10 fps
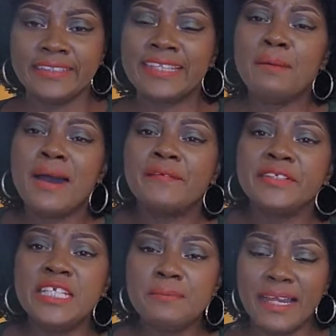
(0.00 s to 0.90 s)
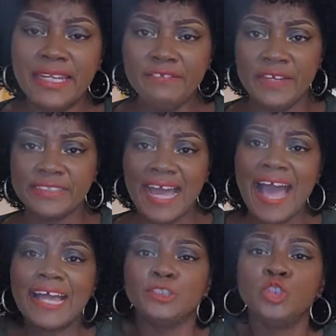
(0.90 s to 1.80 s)
that my Redeemer liveth.
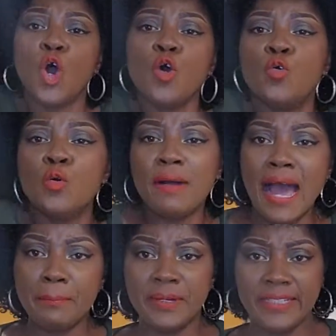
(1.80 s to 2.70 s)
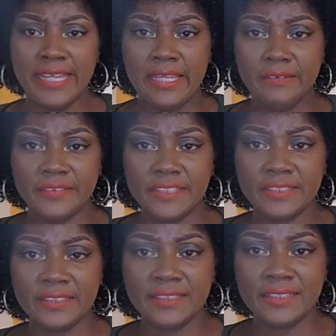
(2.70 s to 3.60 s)
I know whom I believed.
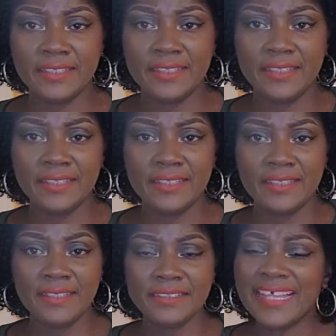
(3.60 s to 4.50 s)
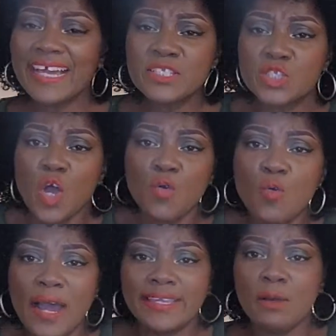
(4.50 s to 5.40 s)
That's not
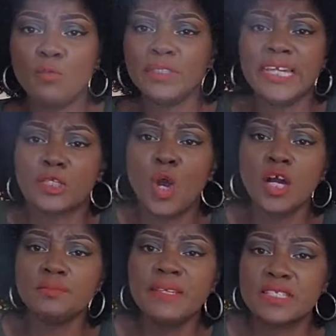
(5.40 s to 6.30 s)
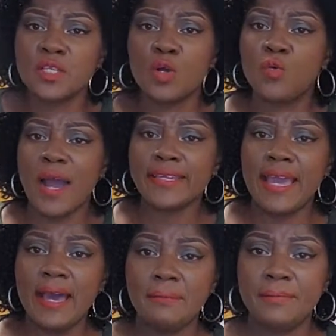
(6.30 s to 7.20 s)
who I am. What they called me is not who I
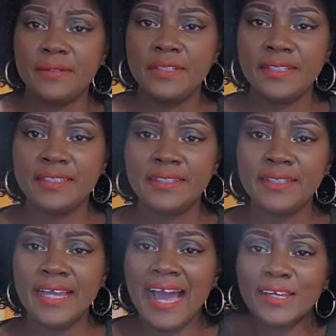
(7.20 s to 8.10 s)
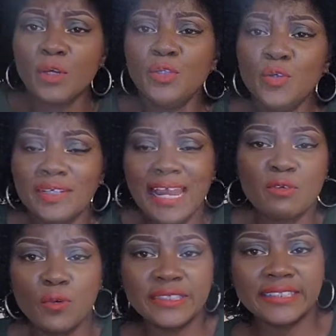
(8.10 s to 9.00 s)
am. I don't look
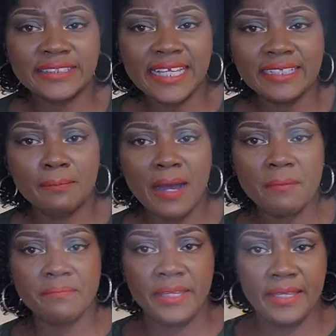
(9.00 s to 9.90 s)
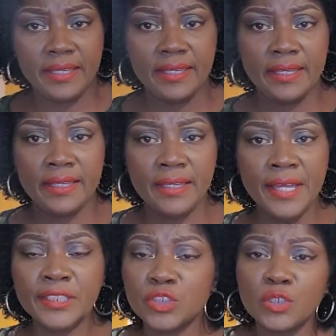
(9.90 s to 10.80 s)
like what they said about me.
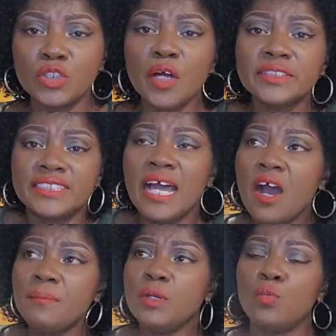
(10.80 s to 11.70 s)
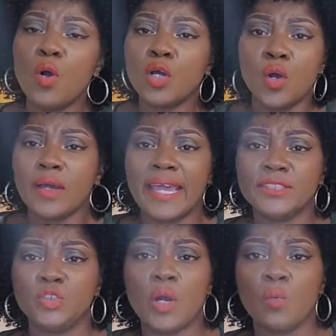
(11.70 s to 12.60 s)
So don't tell me what God
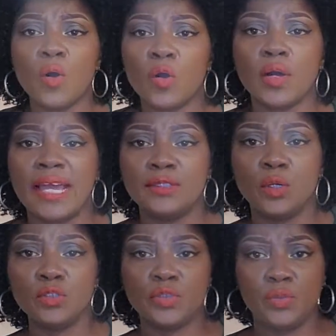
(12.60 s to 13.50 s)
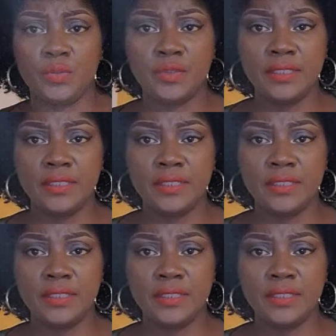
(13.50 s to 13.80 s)
can do and what God cannot do.